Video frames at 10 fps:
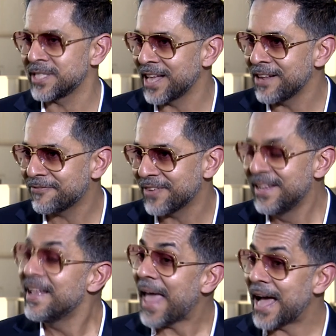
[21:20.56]
yourself
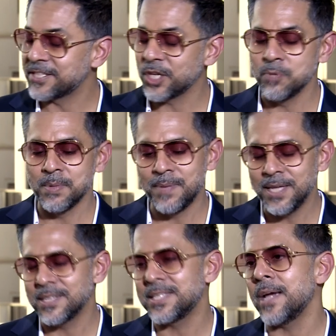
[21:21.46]
as a human
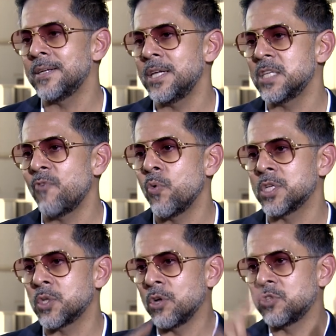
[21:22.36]
being, the second day is
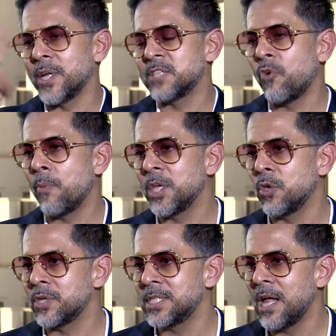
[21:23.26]
focused on transforming
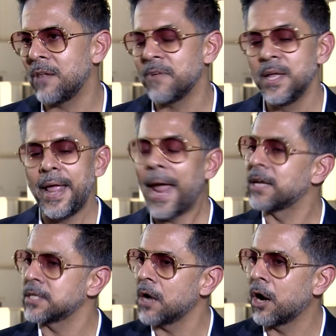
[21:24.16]
yourself
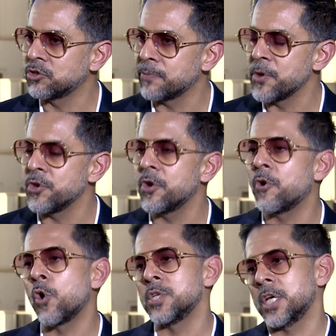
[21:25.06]
as an entrepreneur
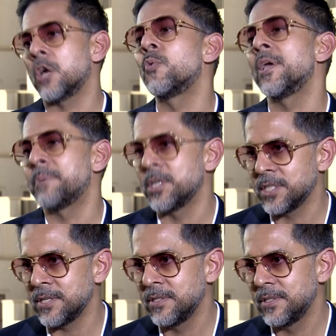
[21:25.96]
or as a career person.